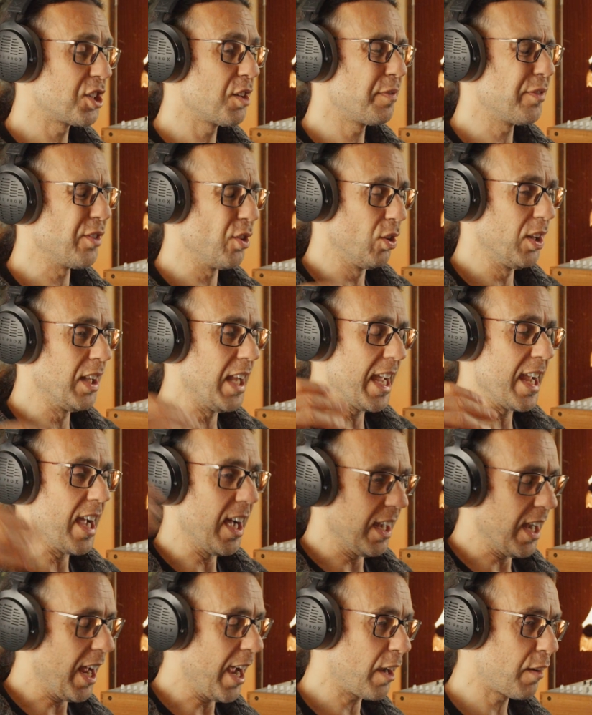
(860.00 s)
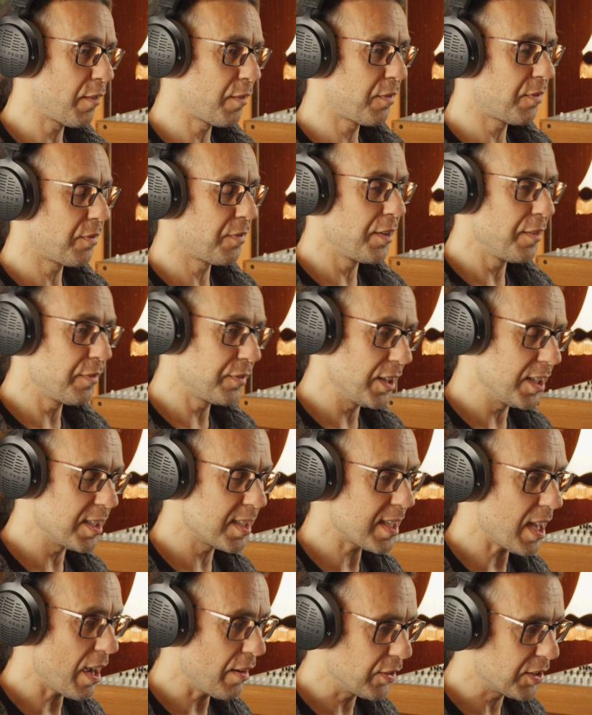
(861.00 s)
Exactly. If you layer like
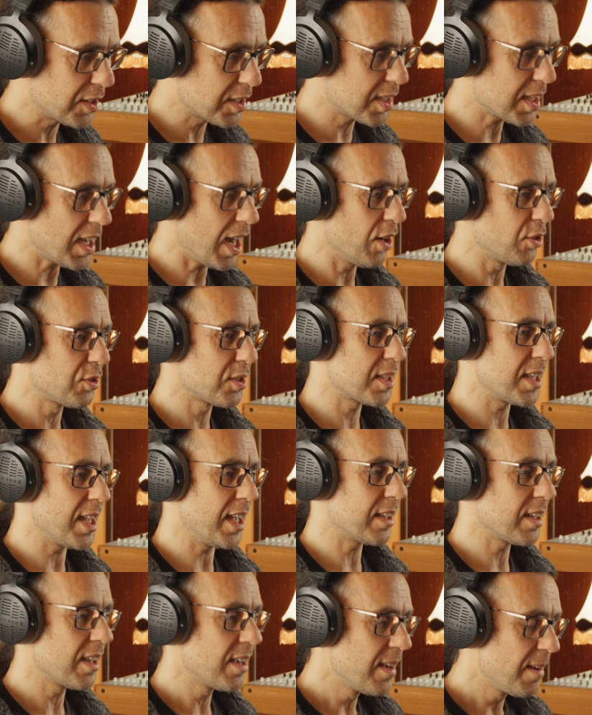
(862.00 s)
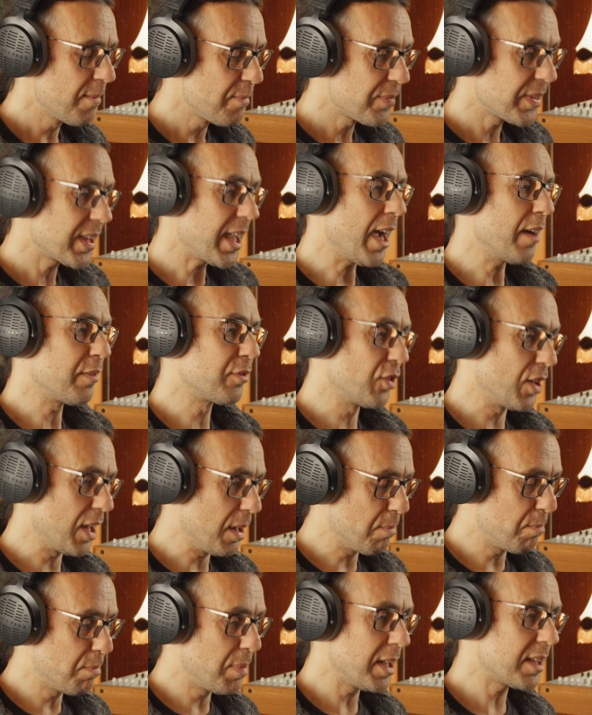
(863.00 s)
57 sounds, that every
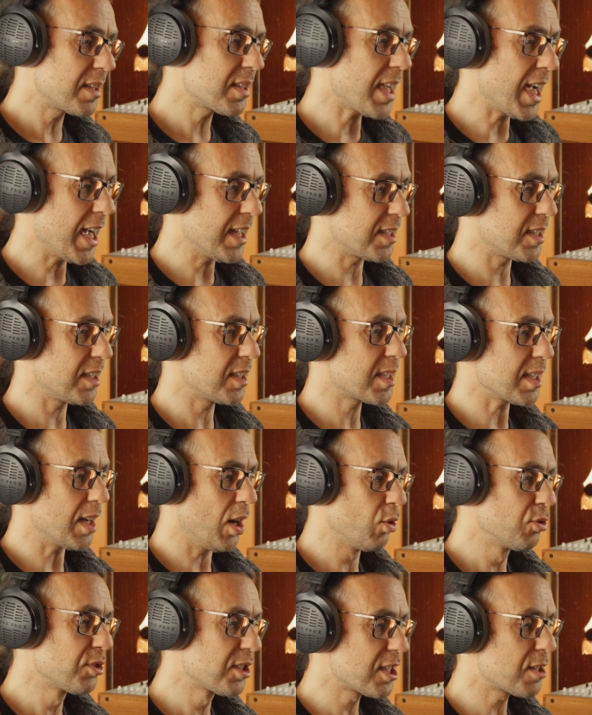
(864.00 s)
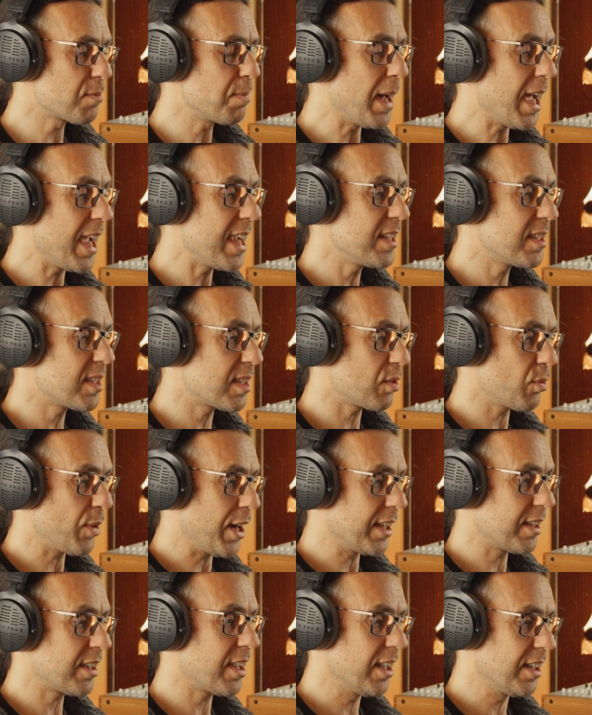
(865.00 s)
bit has its own space where
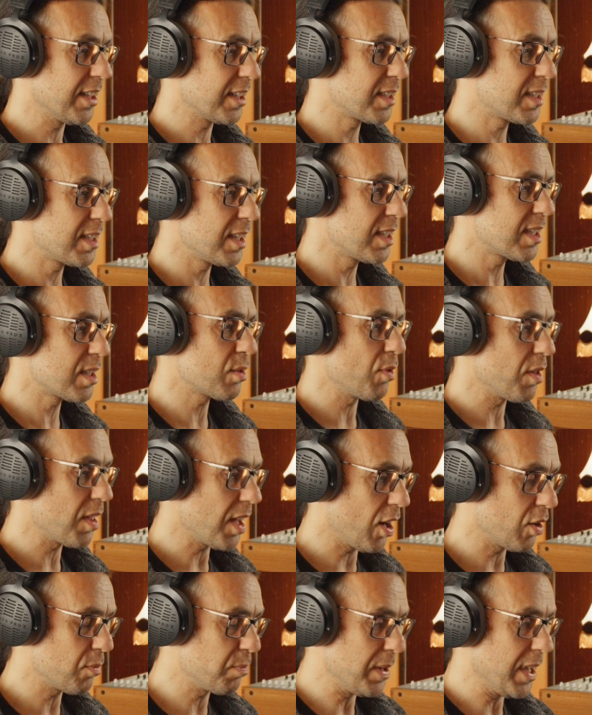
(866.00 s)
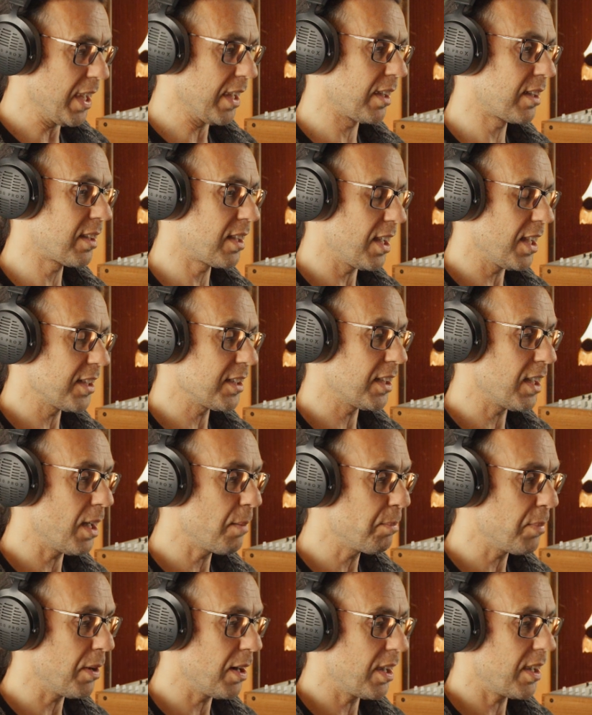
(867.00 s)
it can exist without being cluttered
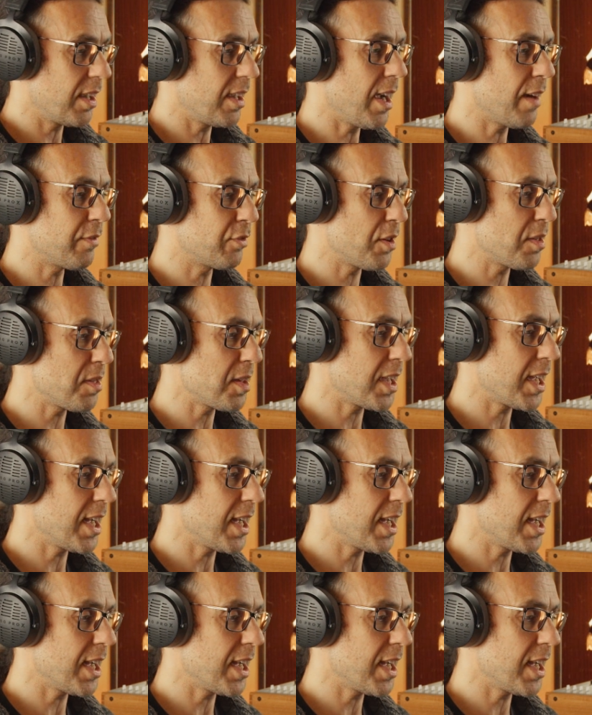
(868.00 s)
up by everything